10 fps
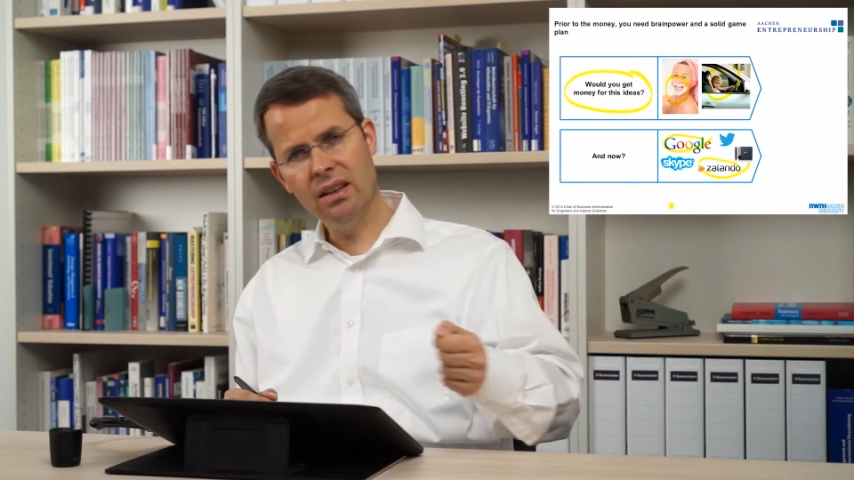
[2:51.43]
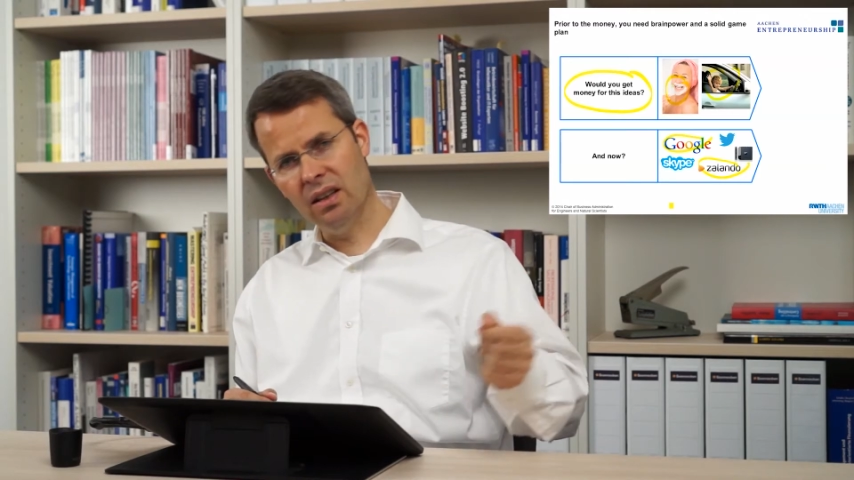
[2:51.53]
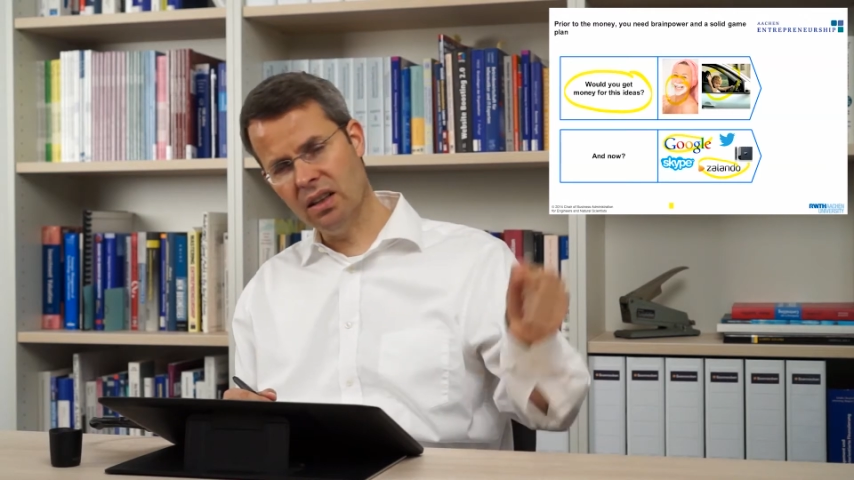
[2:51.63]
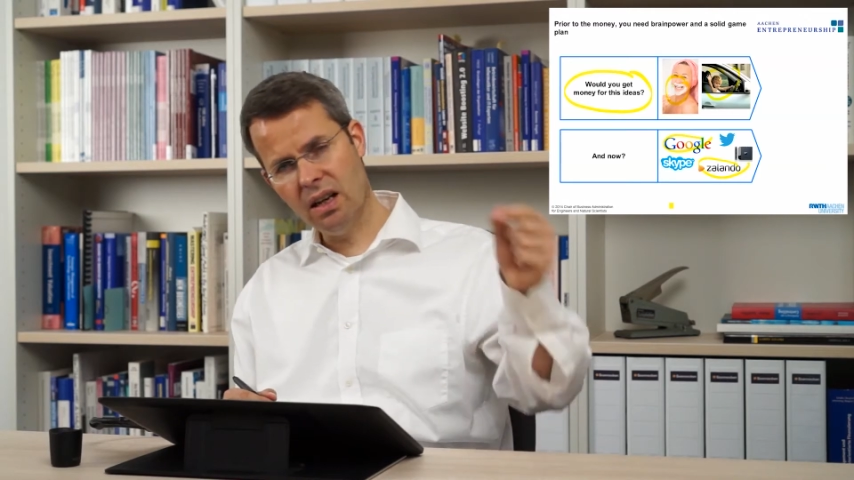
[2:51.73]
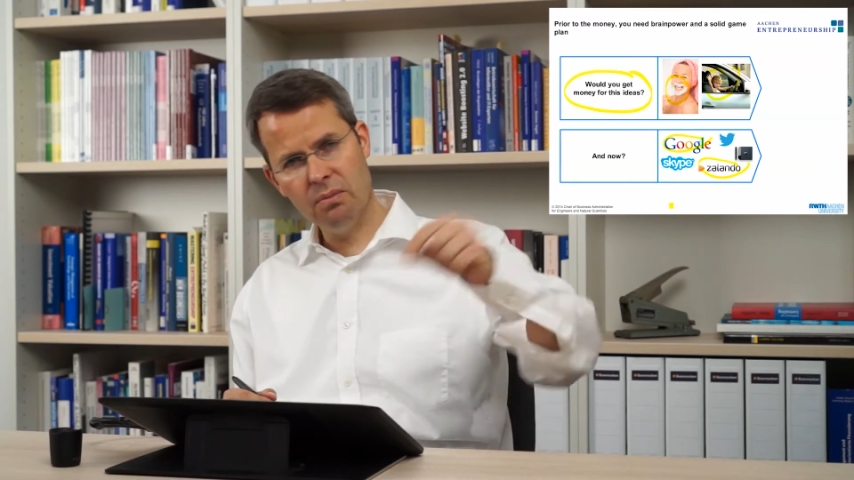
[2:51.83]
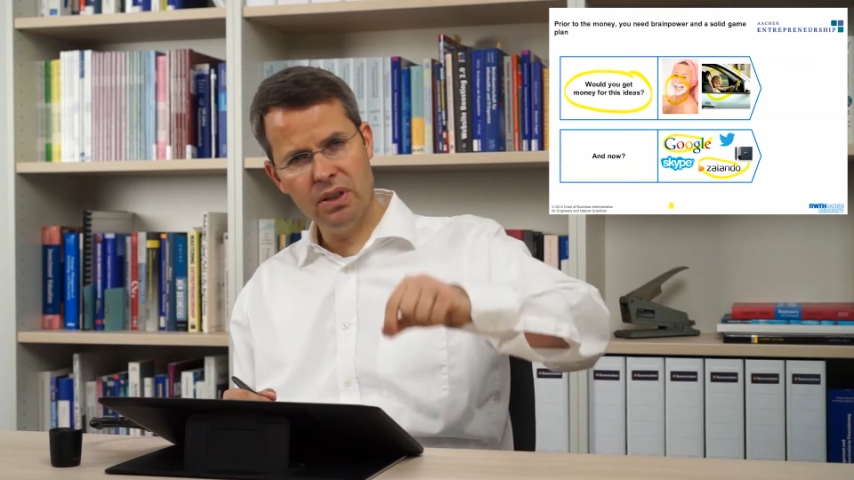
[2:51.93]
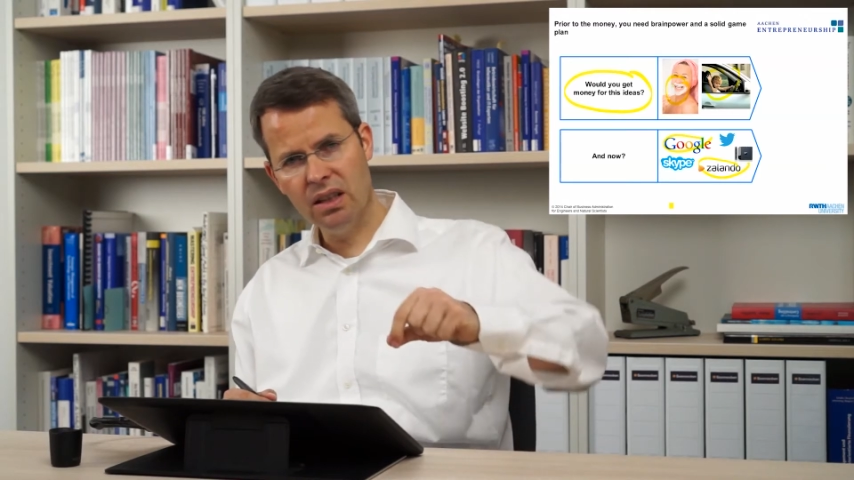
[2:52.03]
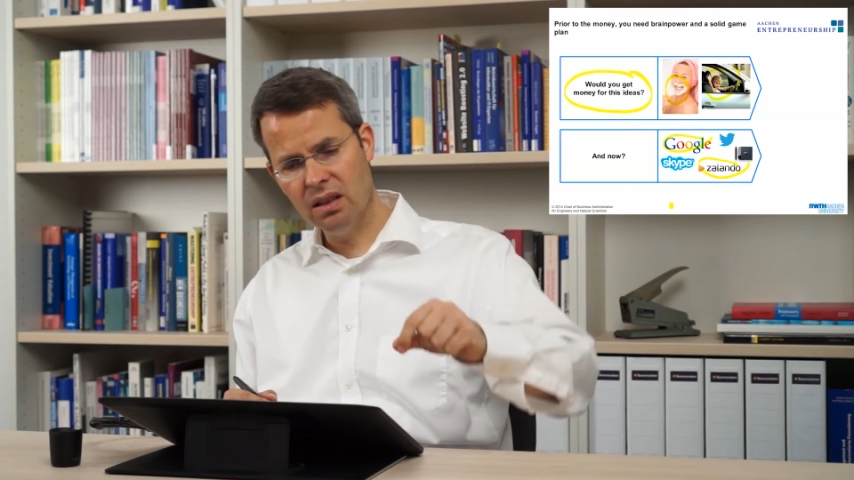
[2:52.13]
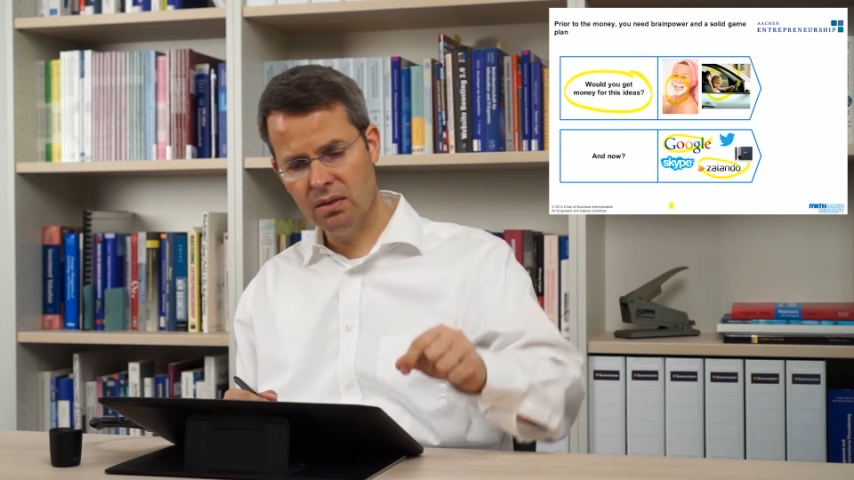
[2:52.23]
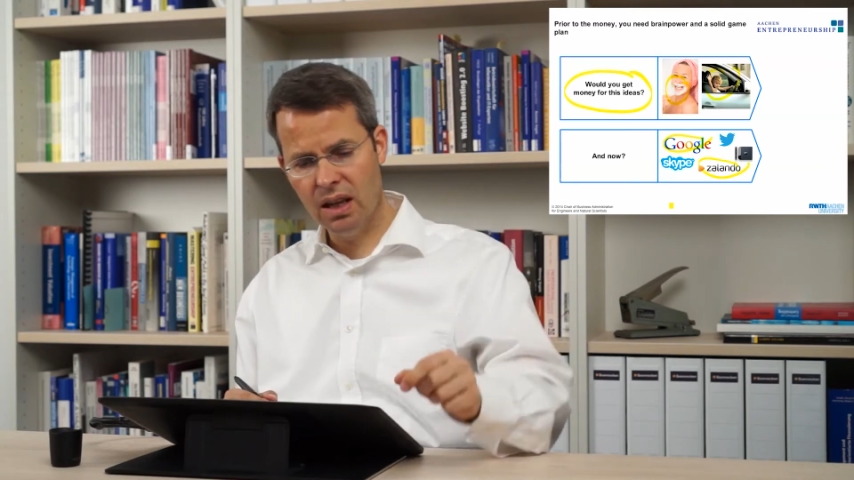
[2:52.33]
and the
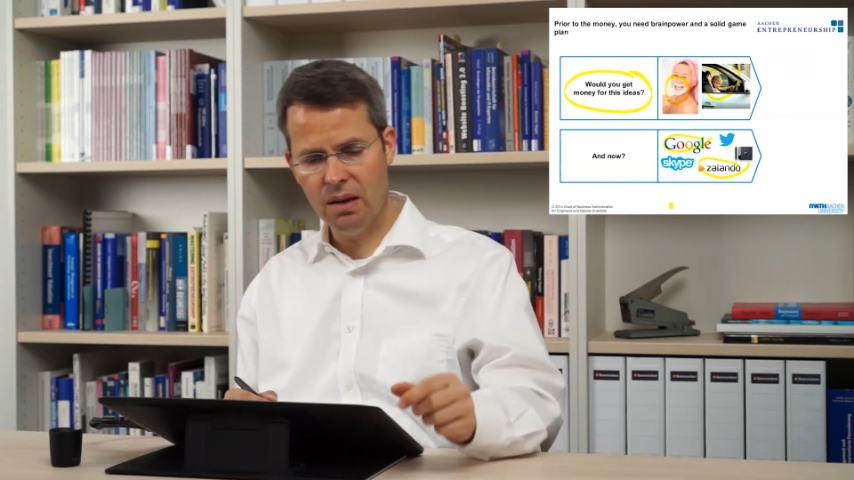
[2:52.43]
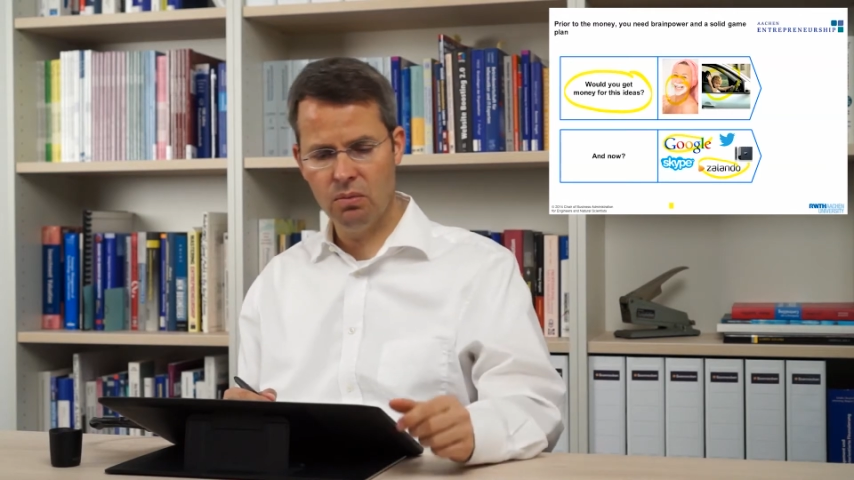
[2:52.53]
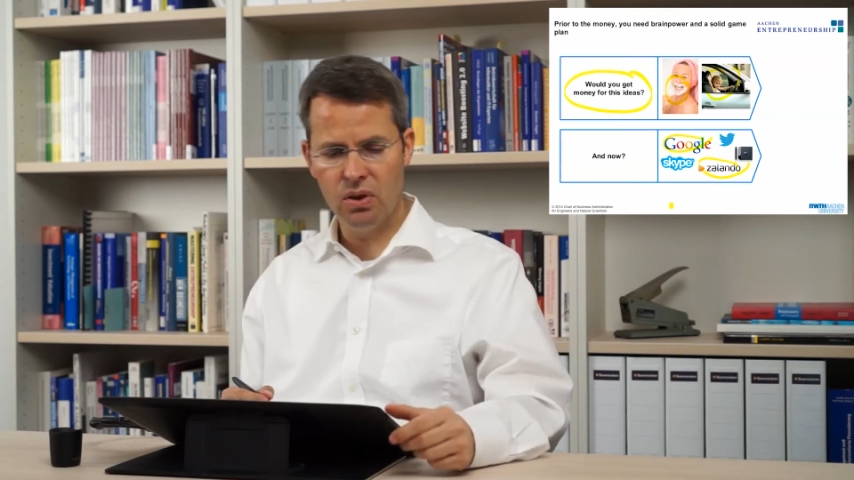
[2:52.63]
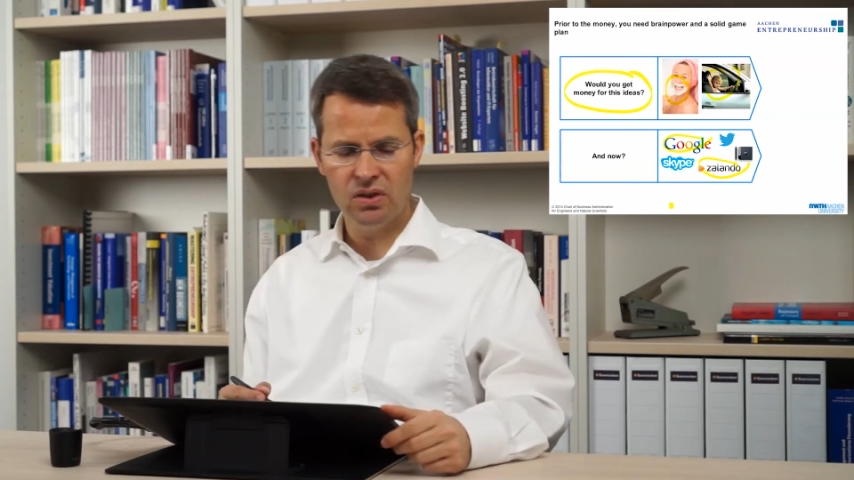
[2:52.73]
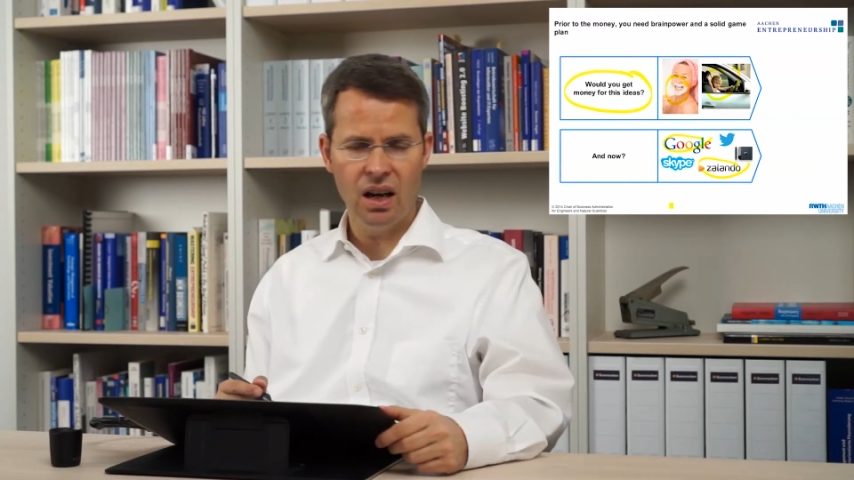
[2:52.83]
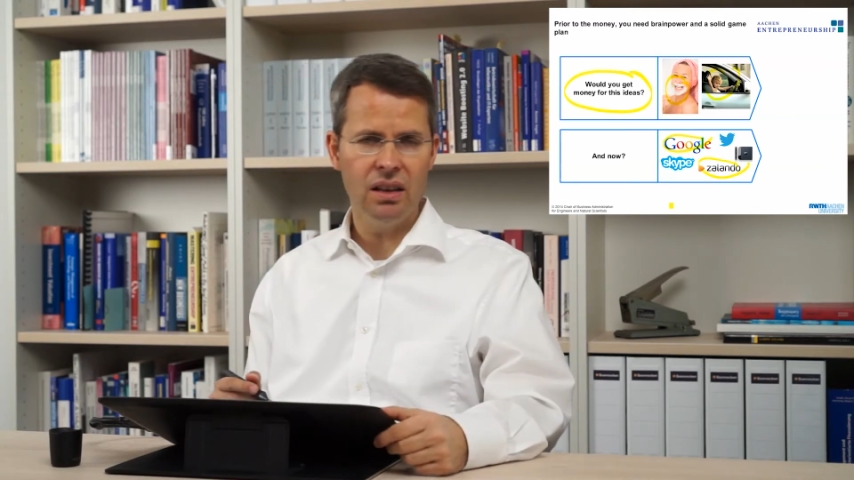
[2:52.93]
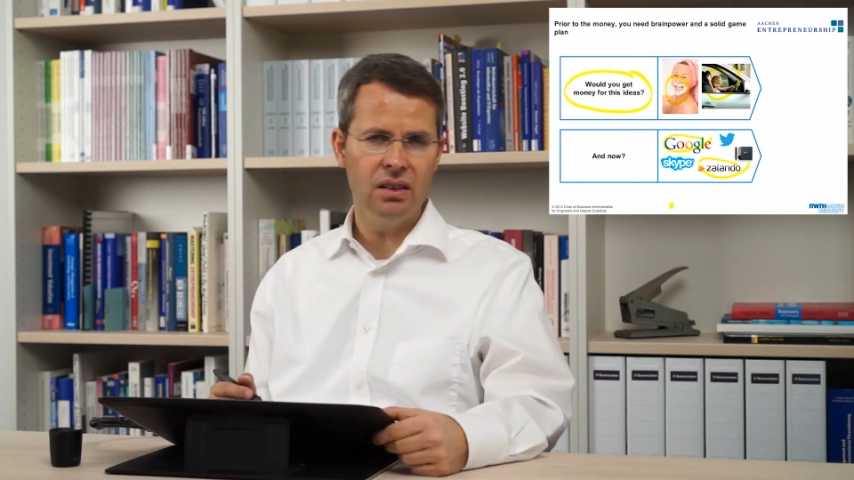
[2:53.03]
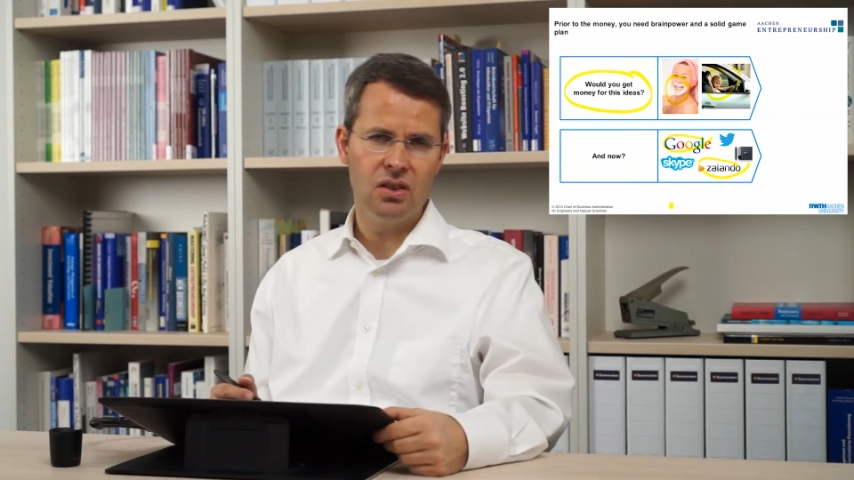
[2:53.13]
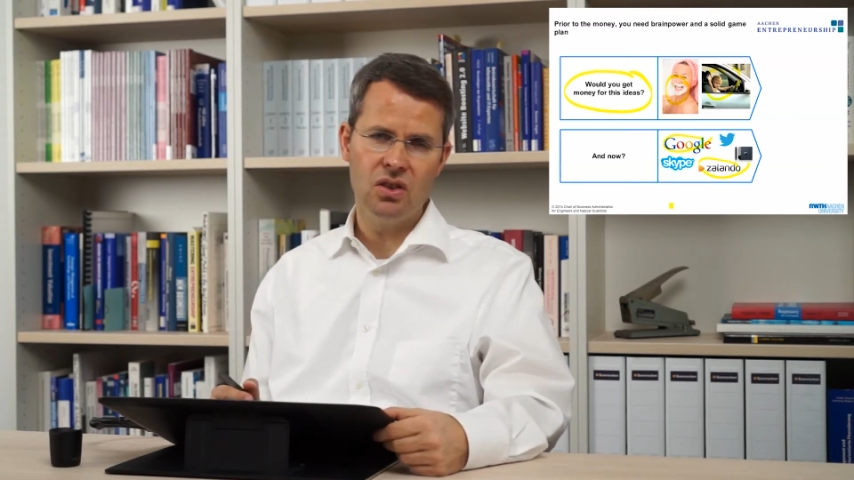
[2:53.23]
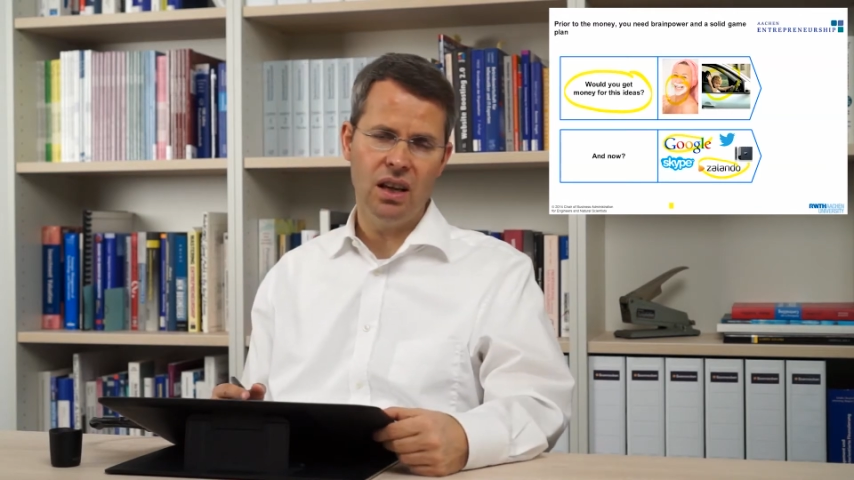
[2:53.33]
company name was on
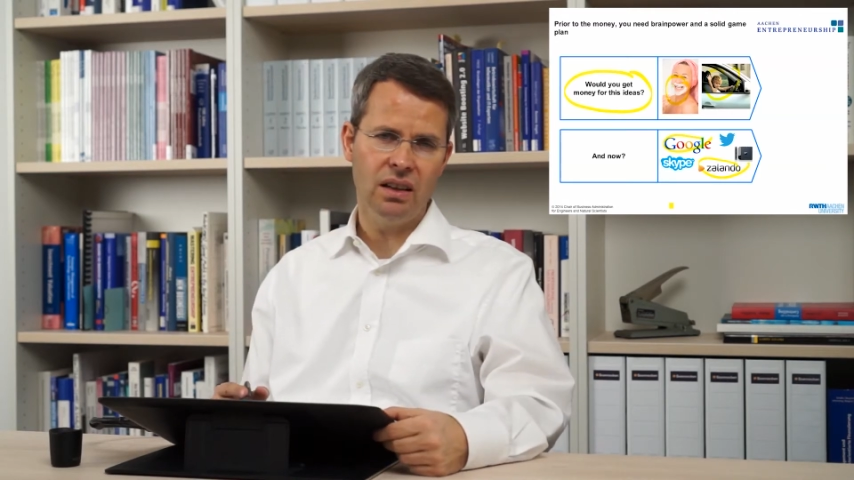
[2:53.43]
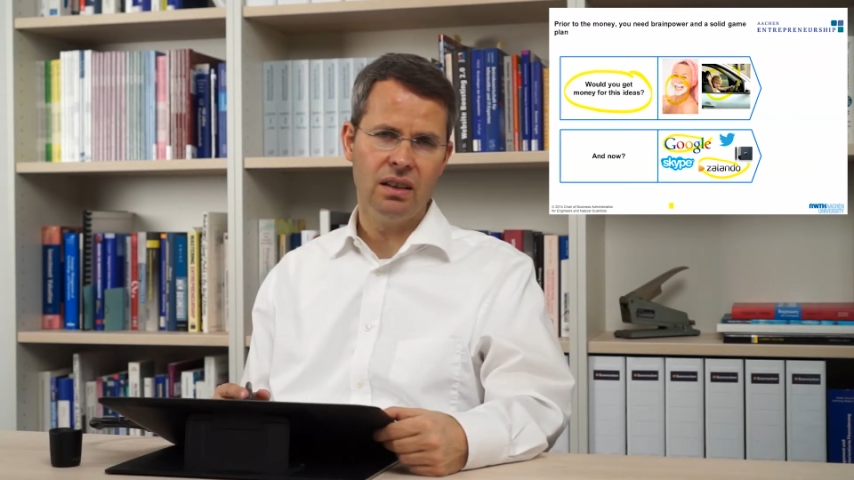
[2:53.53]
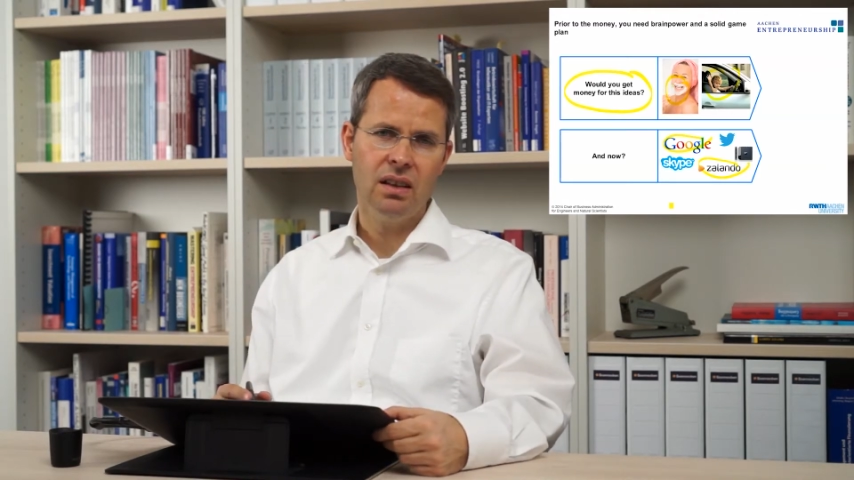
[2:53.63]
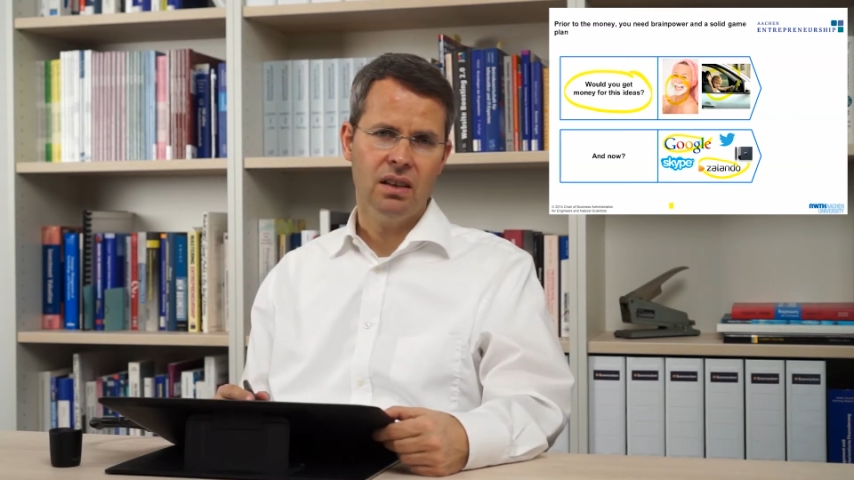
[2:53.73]
the check.